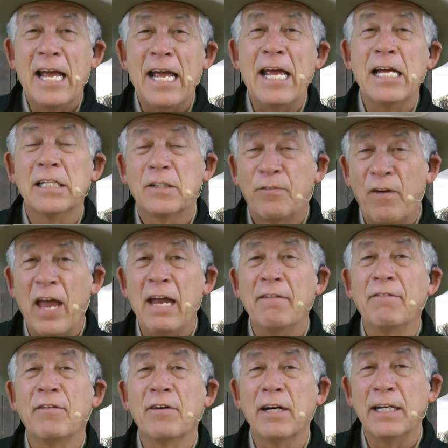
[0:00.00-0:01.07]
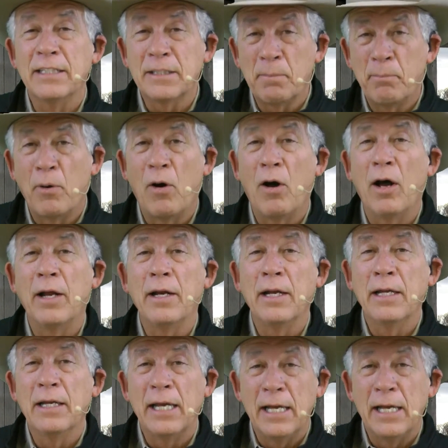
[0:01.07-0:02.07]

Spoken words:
his favor is upon